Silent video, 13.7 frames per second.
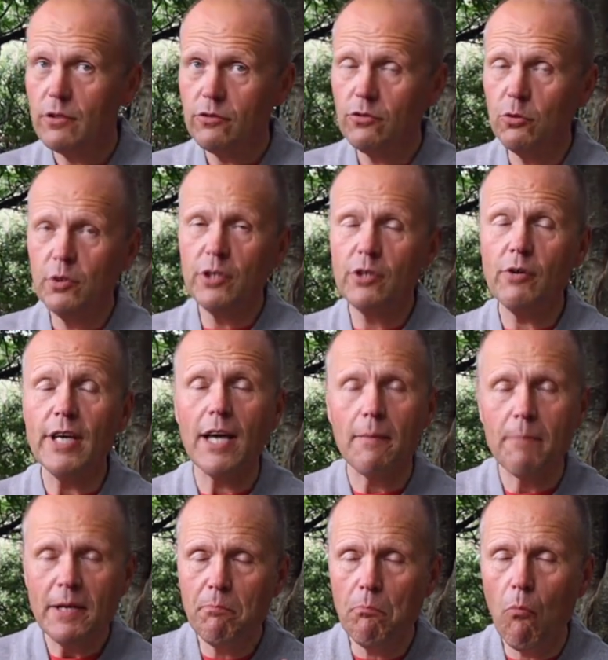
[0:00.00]
to a degree, a
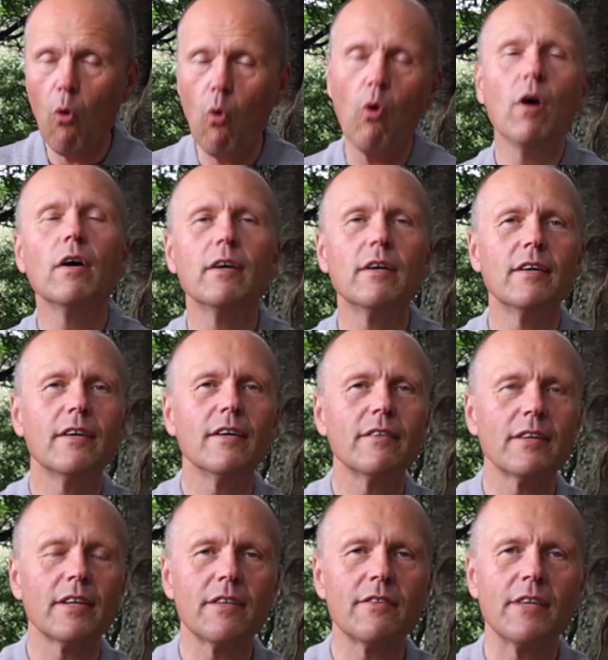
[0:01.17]
bit more
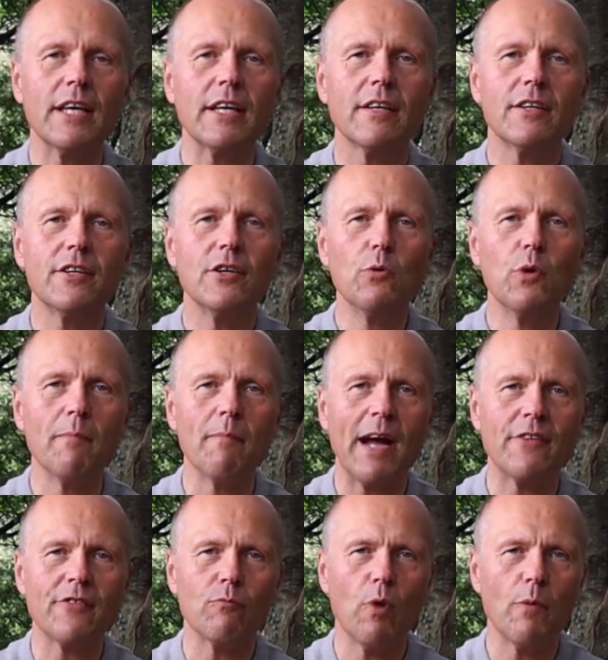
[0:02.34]
than I think you will
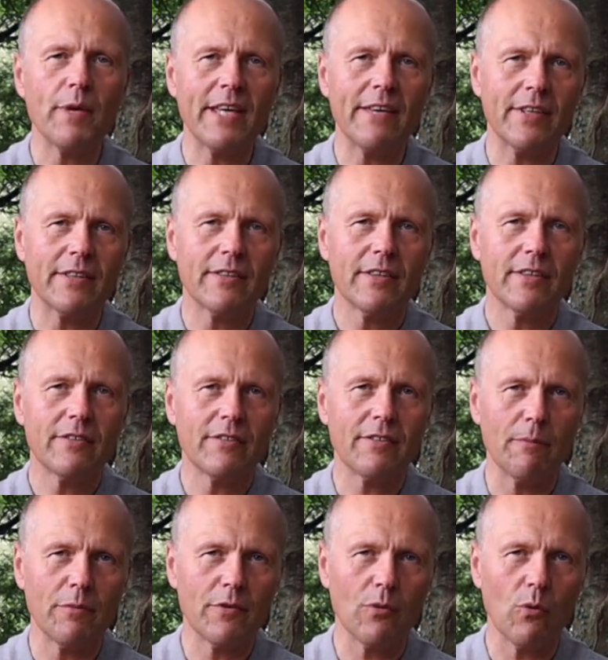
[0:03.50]
imagine when we give it
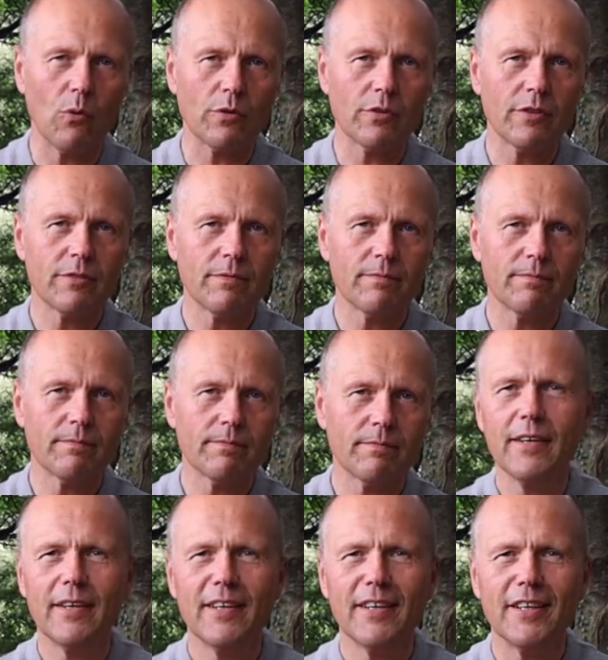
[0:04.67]
some thought.
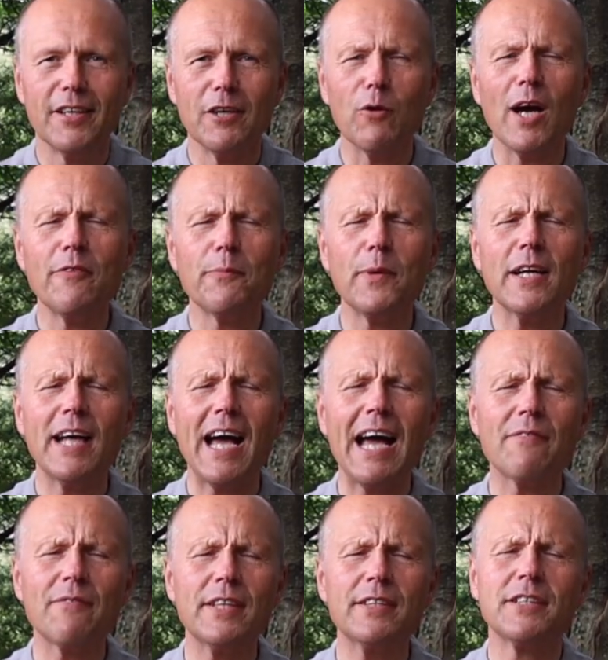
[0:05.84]
Now, I've been an
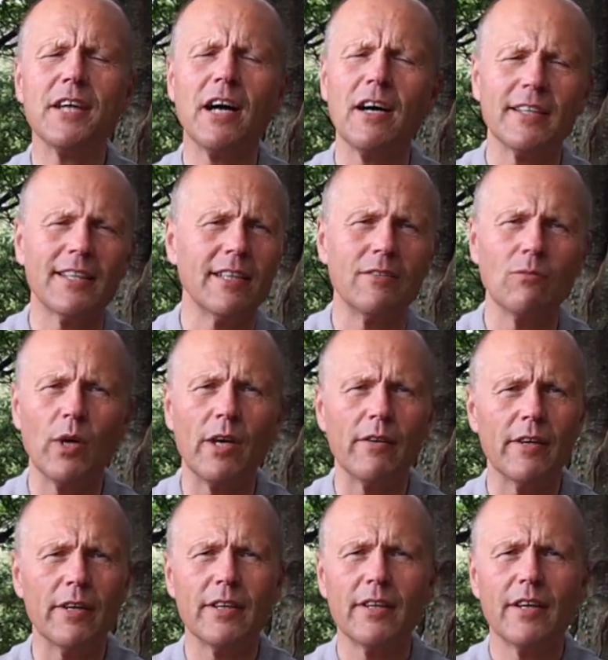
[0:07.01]
avid cardigan
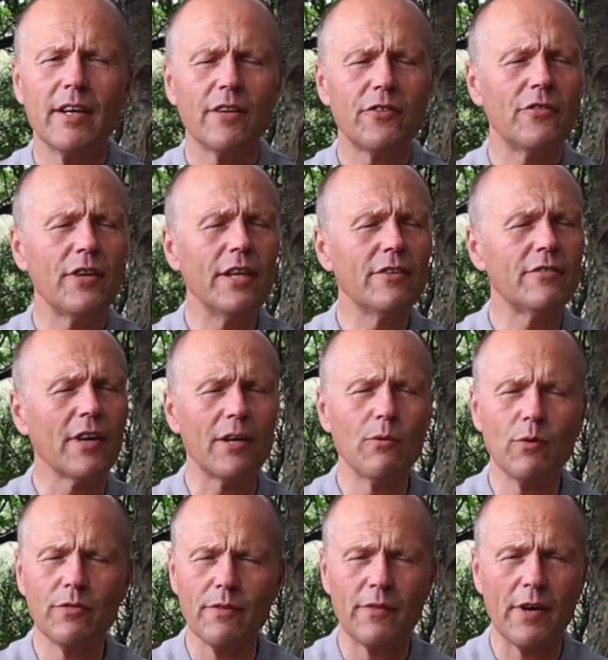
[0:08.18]
wearer since I
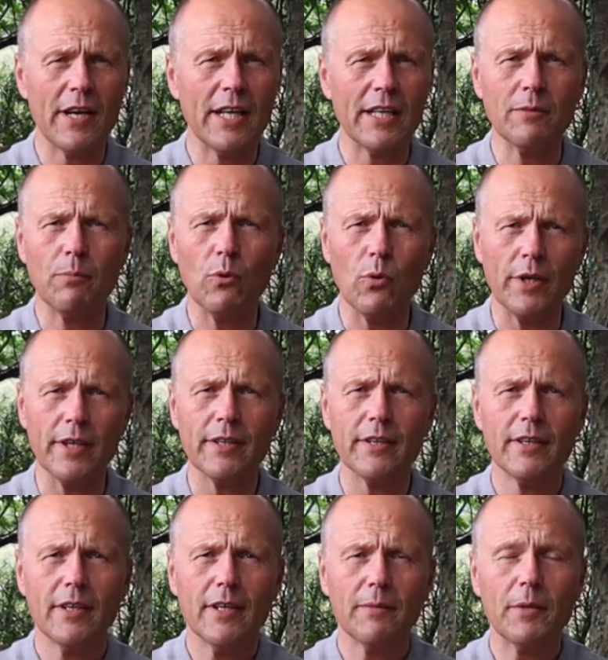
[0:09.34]
was a very little boy,
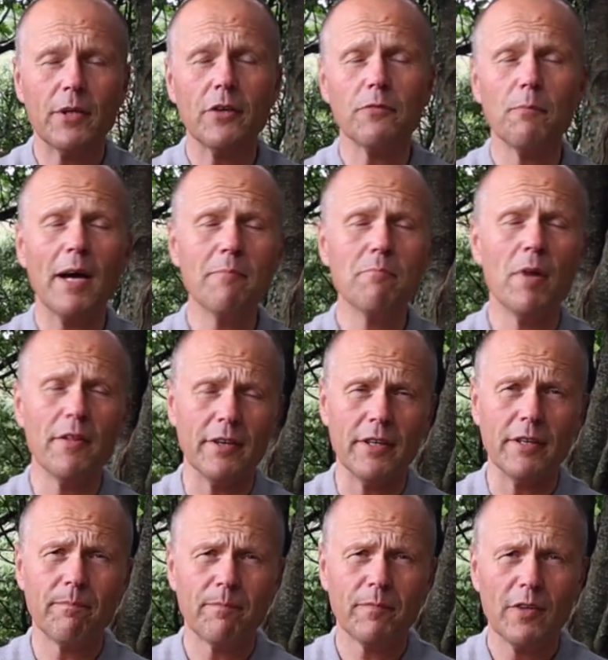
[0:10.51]
because my mother,
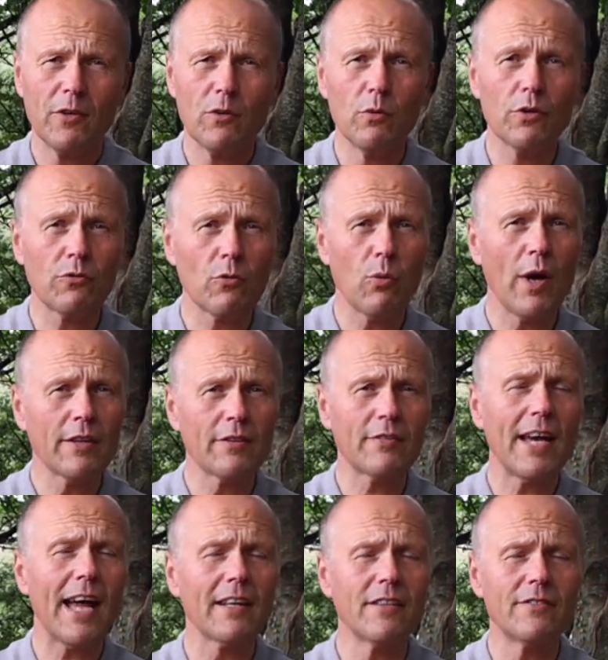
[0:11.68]
who was quite a
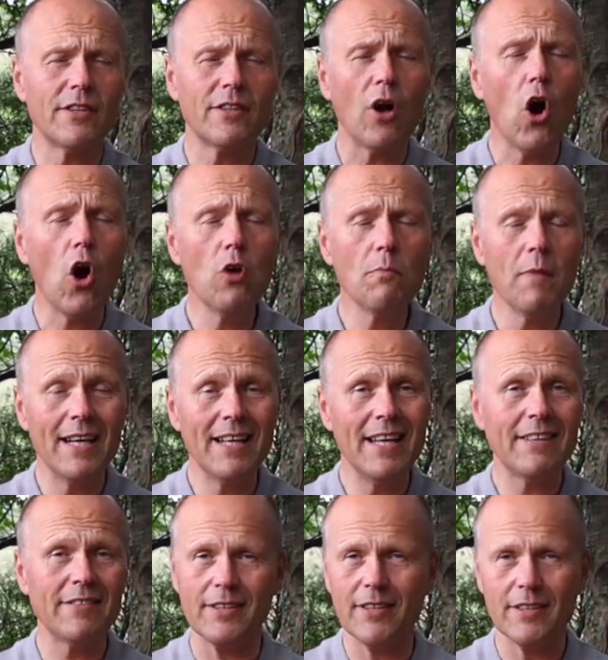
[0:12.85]
talented home
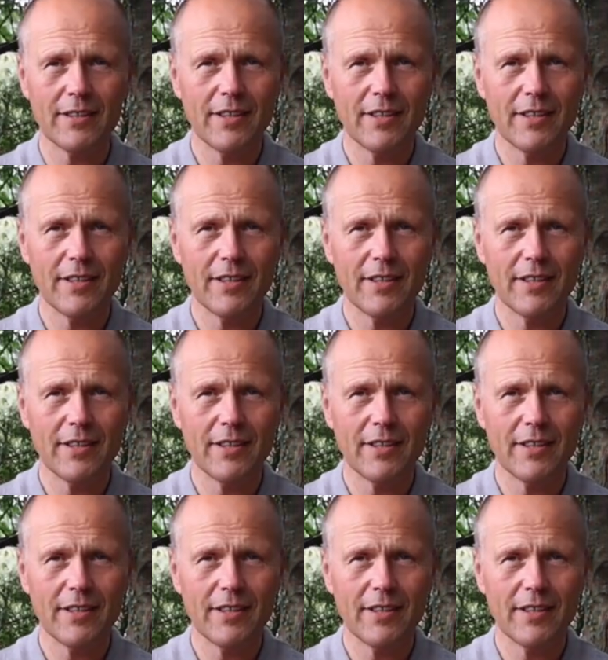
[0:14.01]
knitter,